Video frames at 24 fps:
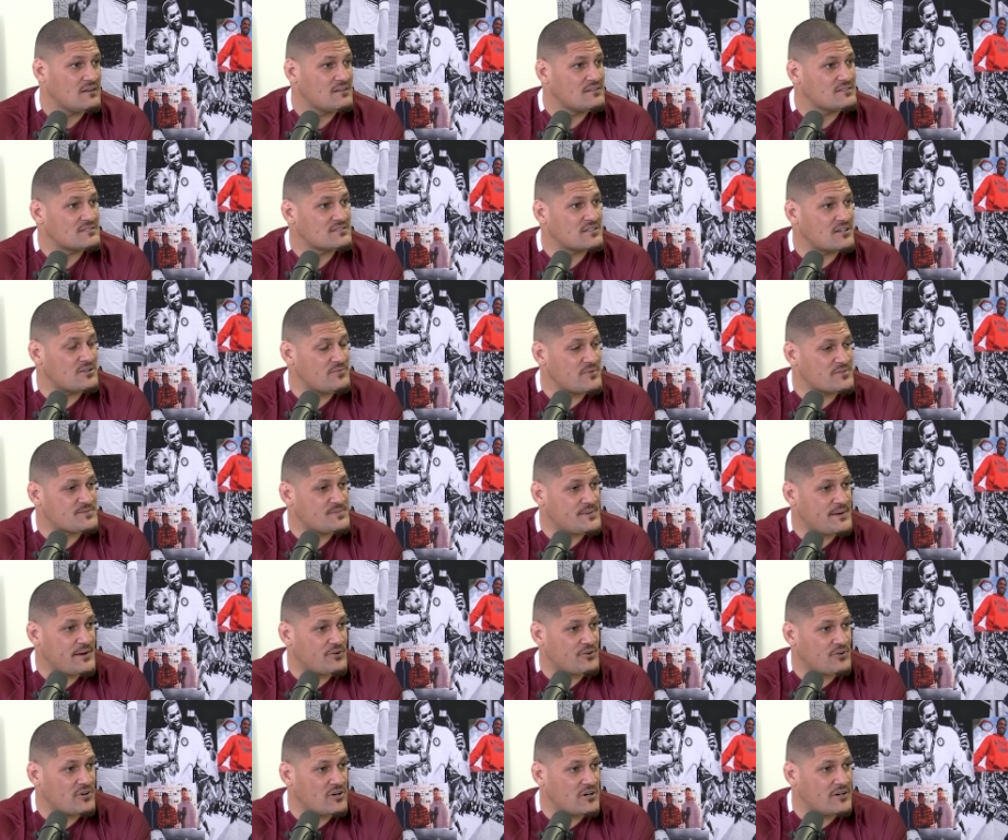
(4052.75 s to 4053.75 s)
So he must be
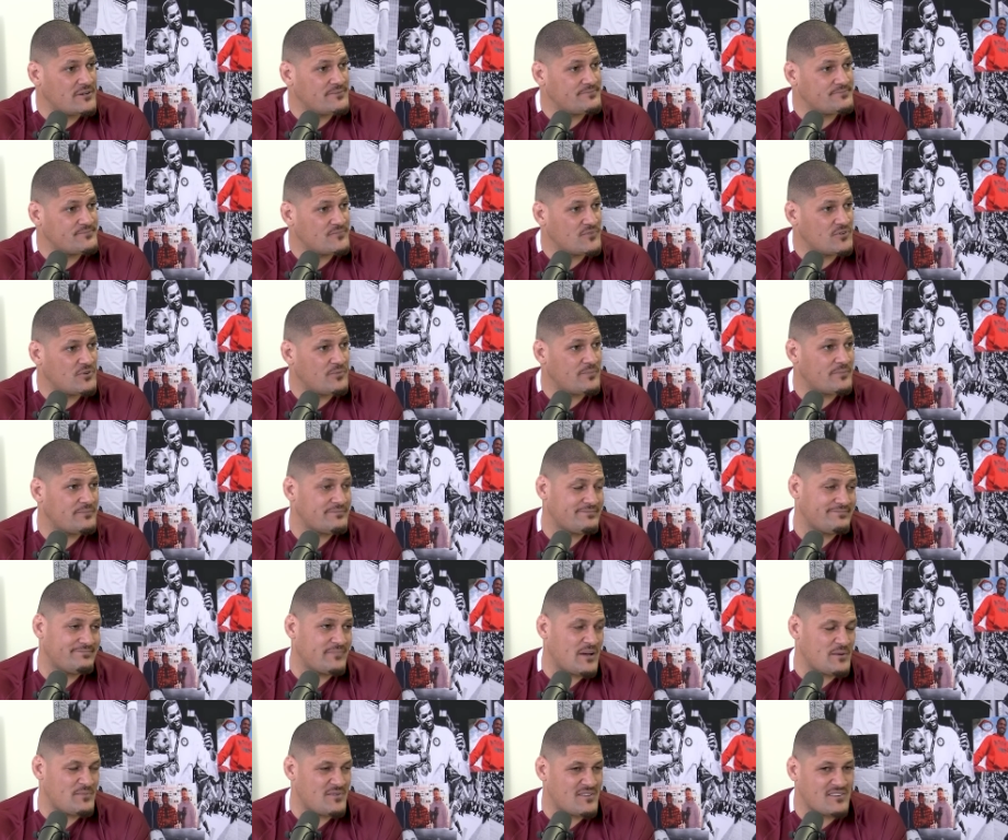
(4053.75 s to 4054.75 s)
going all right. Or
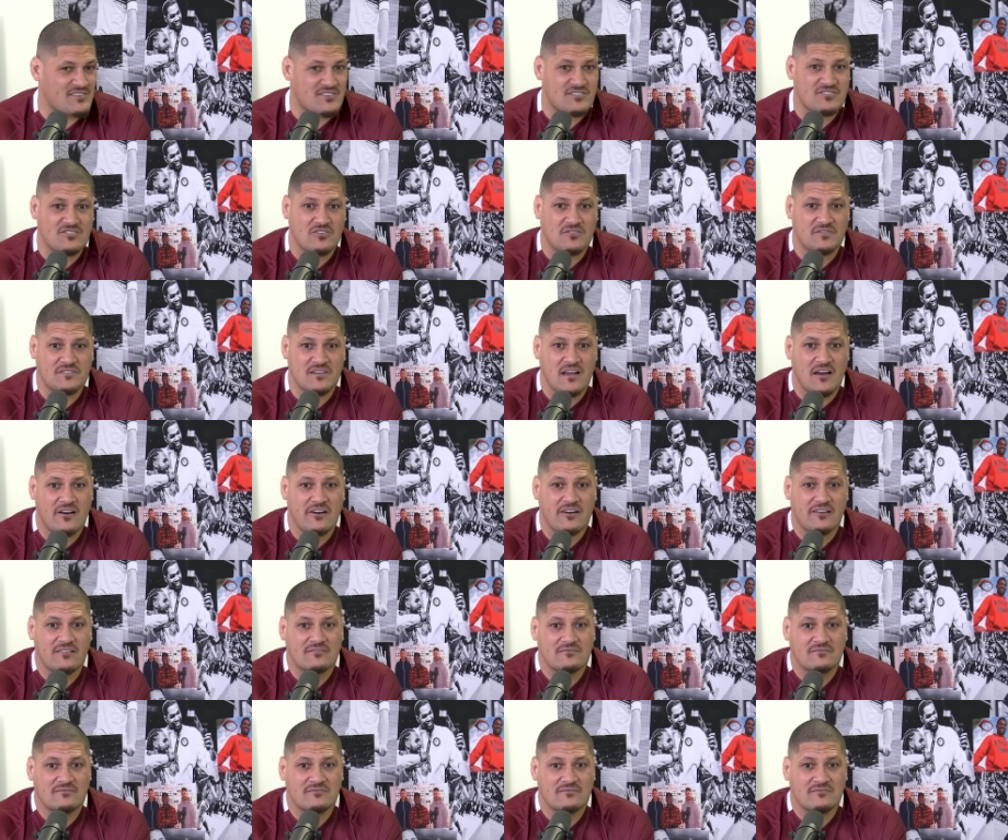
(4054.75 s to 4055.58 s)
maybe they're just off Tarek.